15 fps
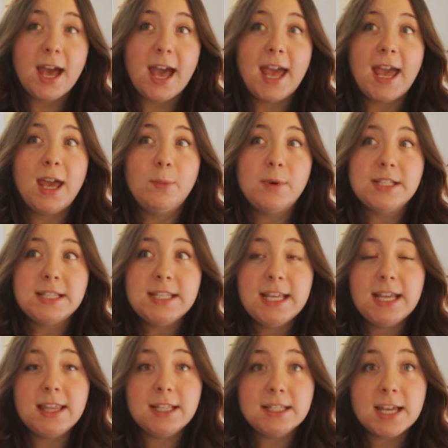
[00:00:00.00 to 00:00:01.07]
I wasn't
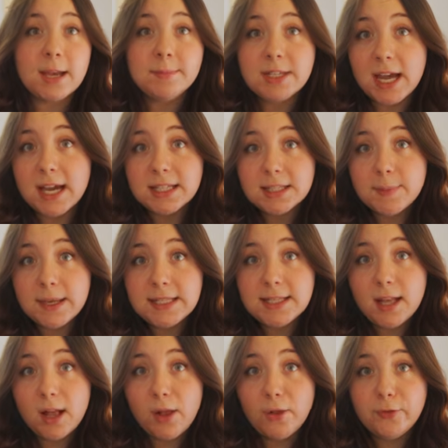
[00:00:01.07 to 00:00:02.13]
taking the time to ask
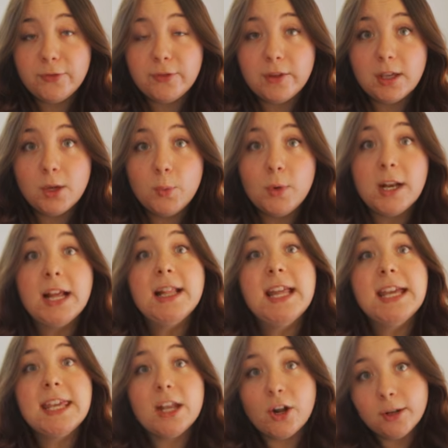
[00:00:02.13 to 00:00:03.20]
myself, would I
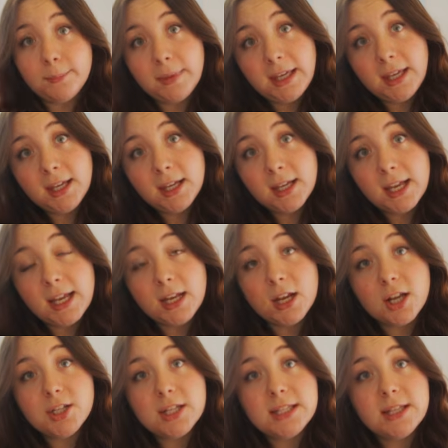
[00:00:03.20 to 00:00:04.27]
like it on me, and
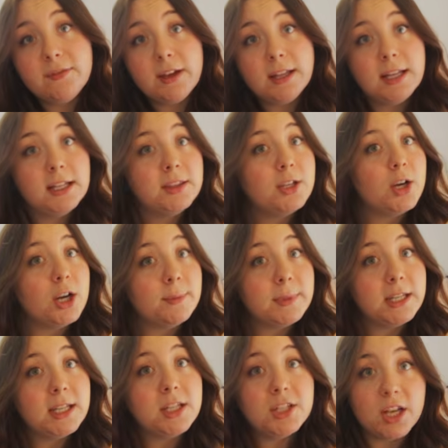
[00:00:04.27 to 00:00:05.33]
not just if I like the
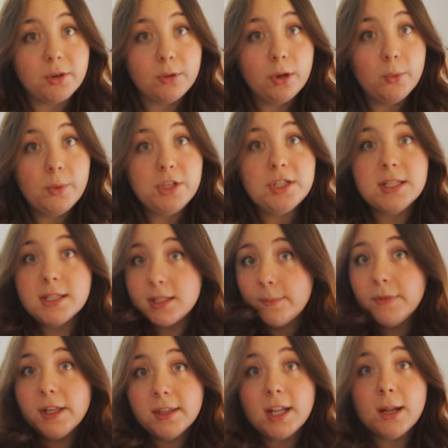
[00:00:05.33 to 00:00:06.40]
garment in general, which is
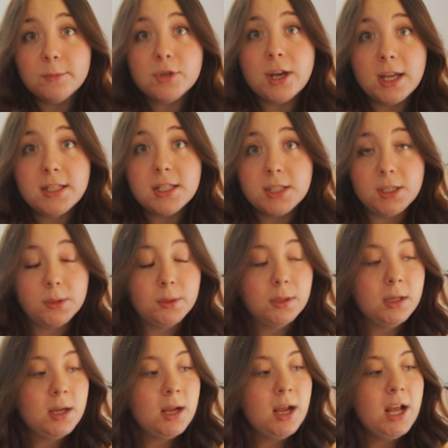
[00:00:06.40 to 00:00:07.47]
something that I'm trying to do,
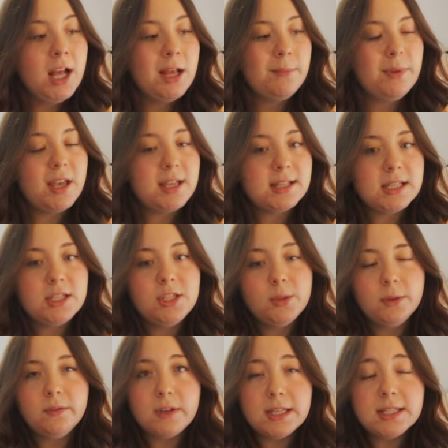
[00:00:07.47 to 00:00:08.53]
because I
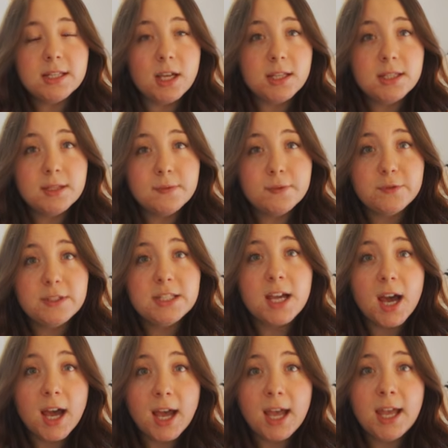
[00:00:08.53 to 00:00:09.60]
do invest lots of
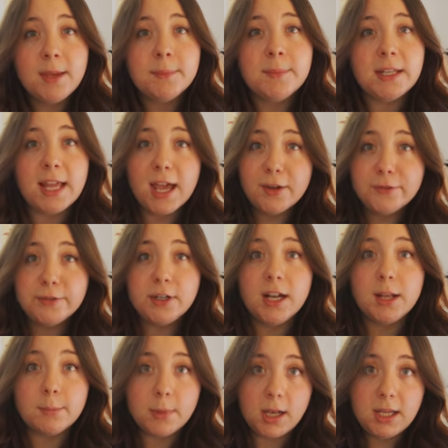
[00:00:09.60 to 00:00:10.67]
time and effort
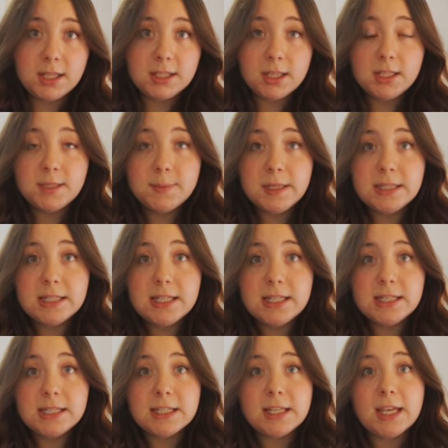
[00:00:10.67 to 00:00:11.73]
and money into these
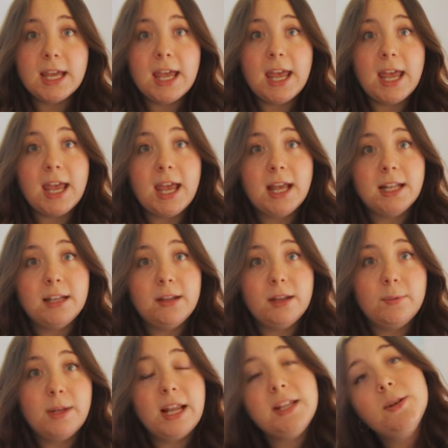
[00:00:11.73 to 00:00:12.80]
pieces, and
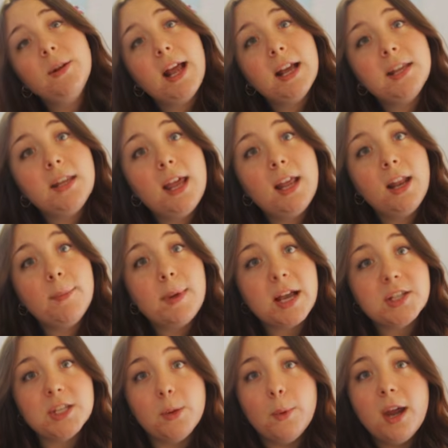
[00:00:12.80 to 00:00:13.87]
when I don't end up
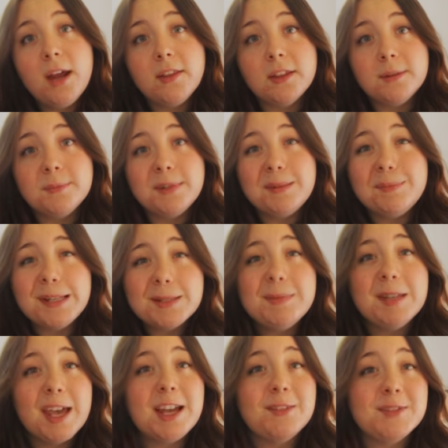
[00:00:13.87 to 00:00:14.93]
actually wearing them, it makes
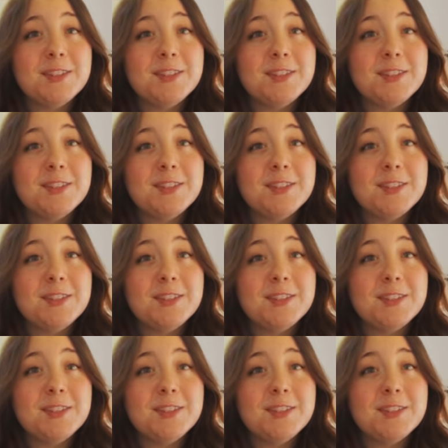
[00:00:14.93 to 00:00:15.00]
me kind